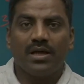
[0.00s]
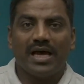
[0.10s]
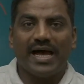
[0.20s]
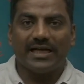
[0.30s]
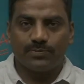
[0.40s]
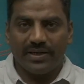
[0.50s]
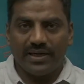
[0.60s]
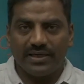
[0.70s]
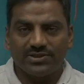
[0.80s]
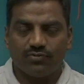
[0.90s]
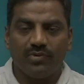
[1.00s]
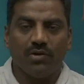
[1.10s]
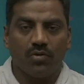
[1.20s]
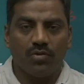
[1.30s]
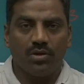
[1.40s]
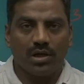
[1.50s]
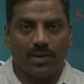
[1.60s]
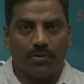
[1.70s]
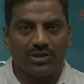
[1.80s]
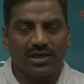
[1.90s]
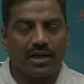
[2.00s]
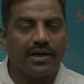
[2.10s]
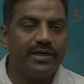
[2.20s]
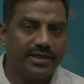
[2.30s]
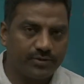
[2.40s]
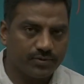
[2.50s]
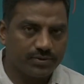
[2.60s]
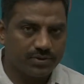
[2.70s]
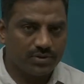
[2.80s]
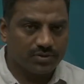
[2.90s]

aspirant's view upon the current issues.